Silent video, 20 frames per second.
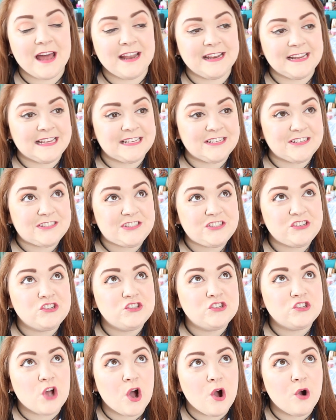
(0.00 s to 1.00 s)
And it is
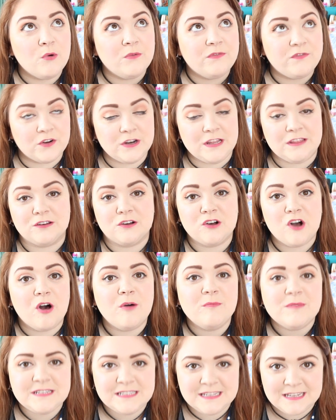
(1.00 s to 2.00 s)
so funny. The
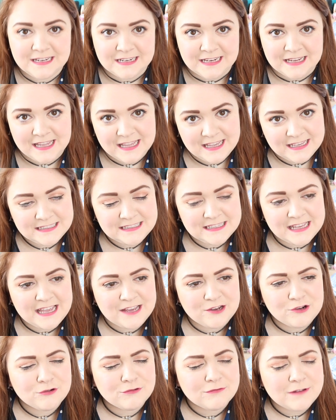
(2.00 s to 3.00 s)
comedy in it is
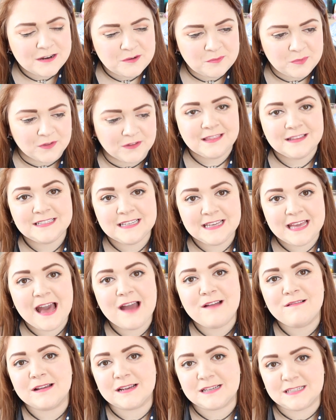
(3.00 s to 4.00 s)
incredible. There's a
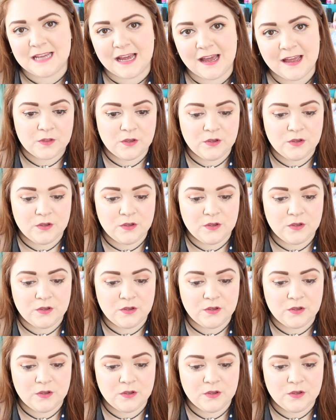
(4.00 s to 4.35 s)
character